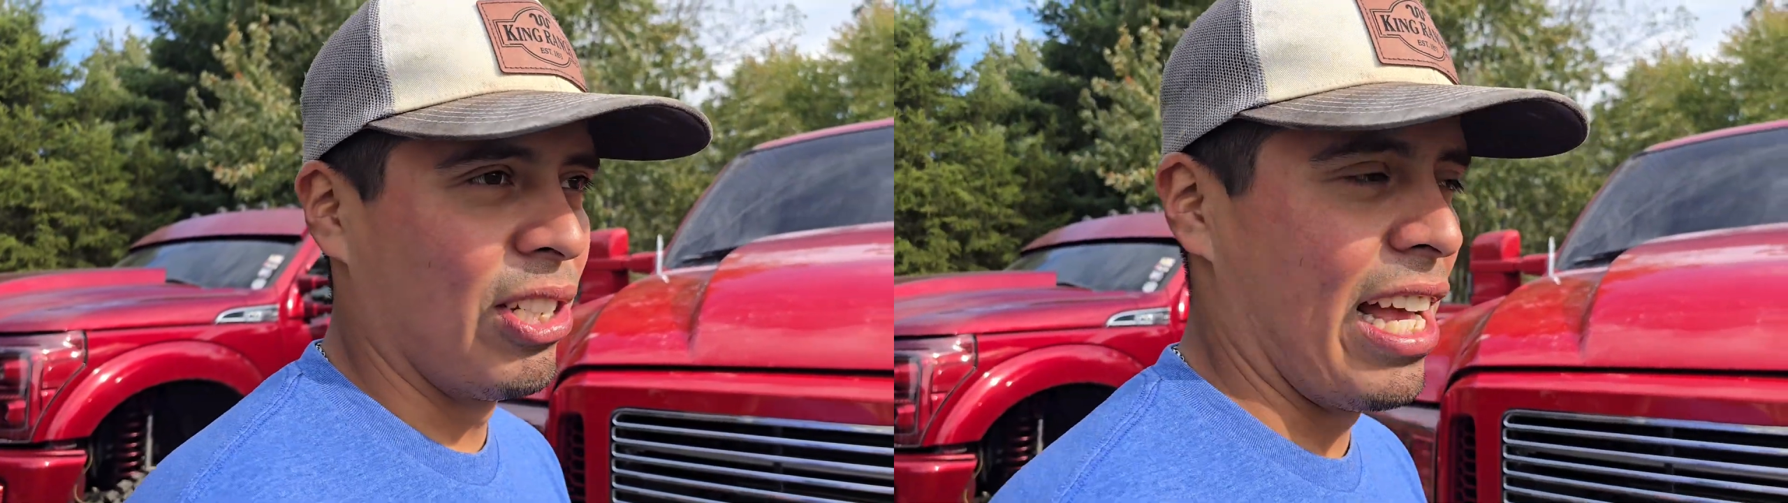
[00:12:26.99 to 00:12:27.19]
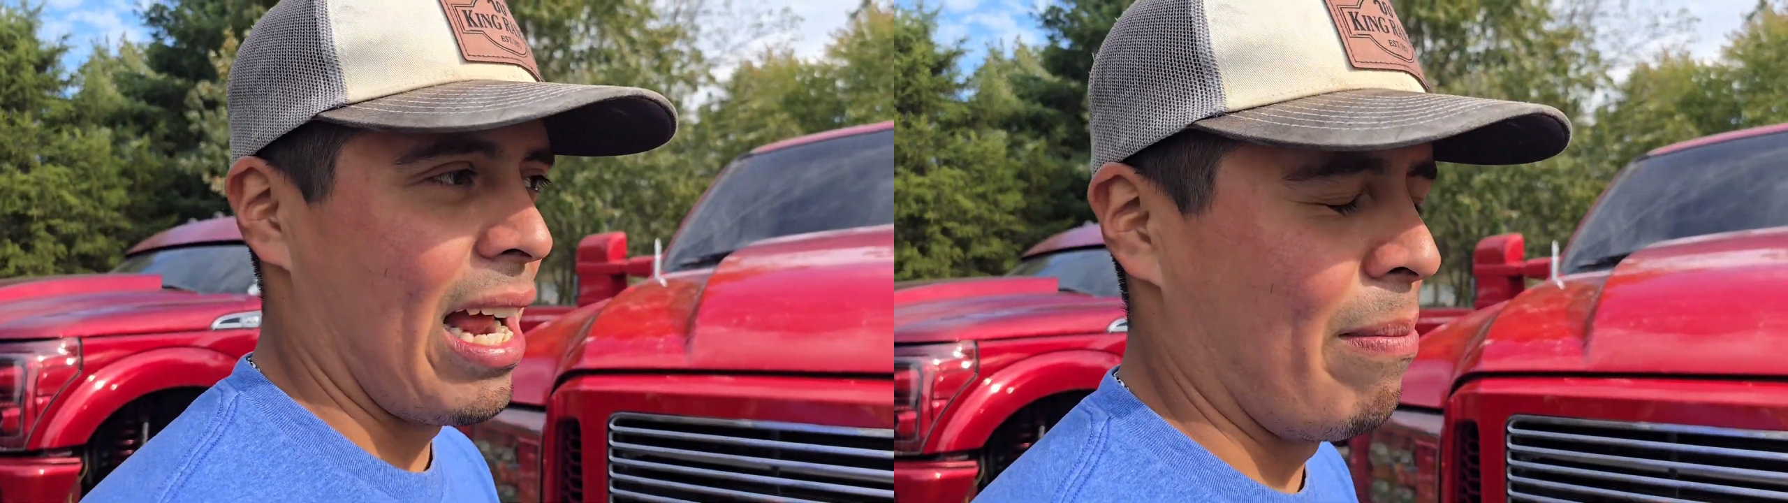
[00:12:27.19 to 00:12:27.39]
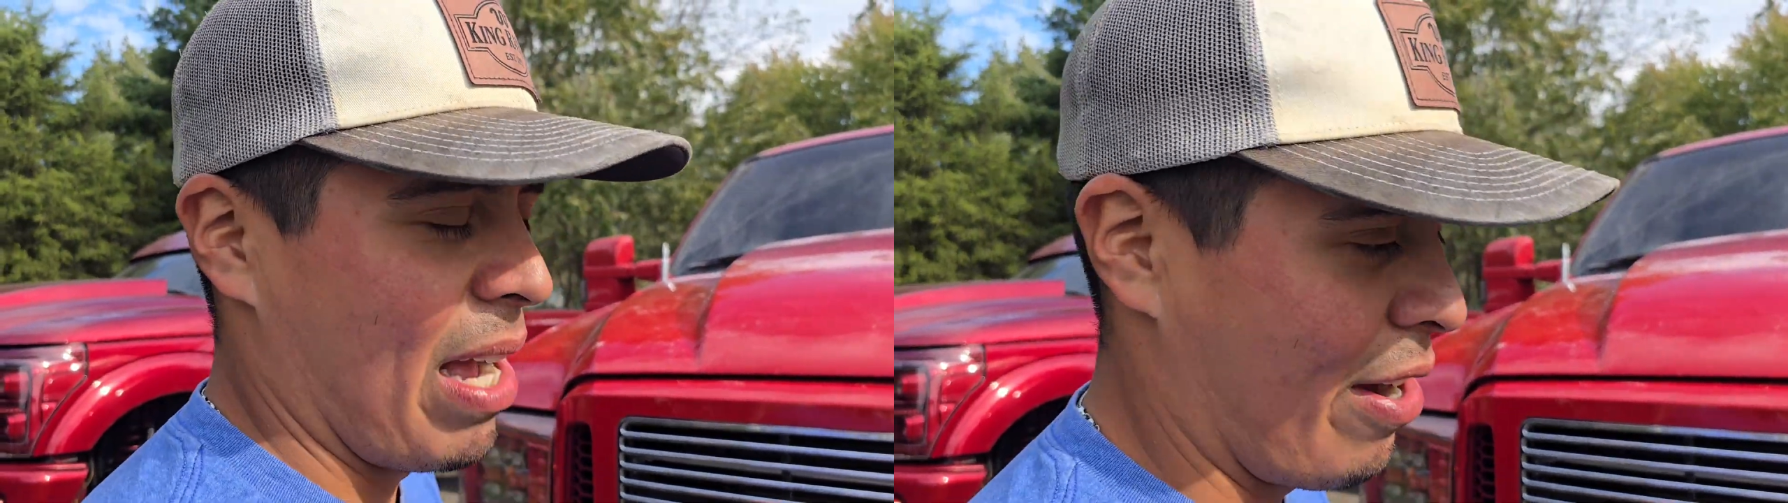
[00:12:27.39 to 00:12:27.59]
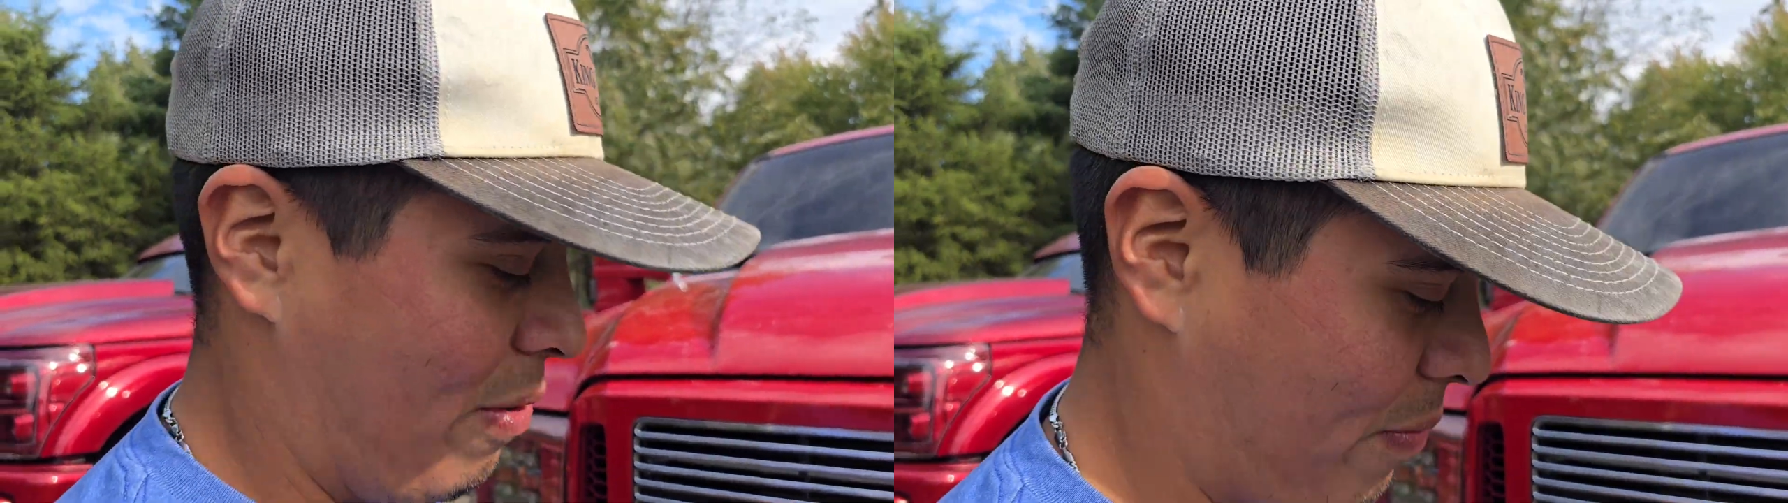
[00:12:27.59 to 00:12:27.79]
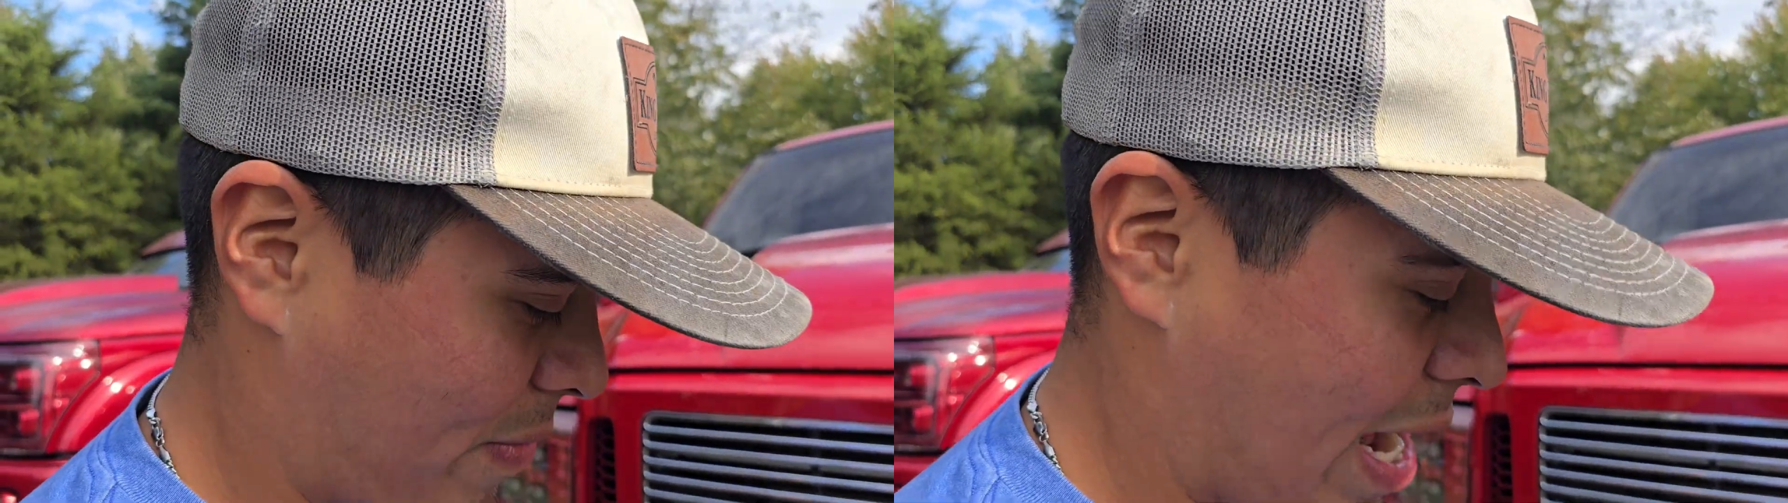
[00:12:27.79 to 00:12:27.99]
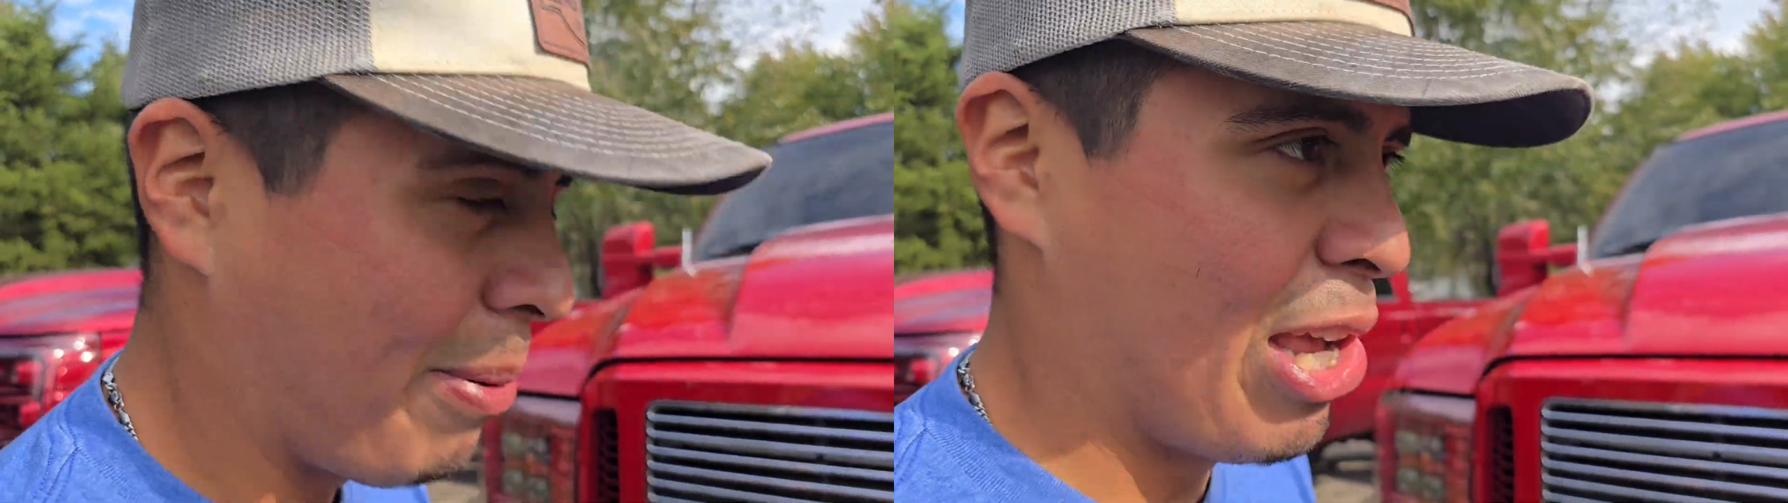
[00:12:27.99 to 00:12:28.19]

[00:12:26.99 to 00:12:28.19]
I'm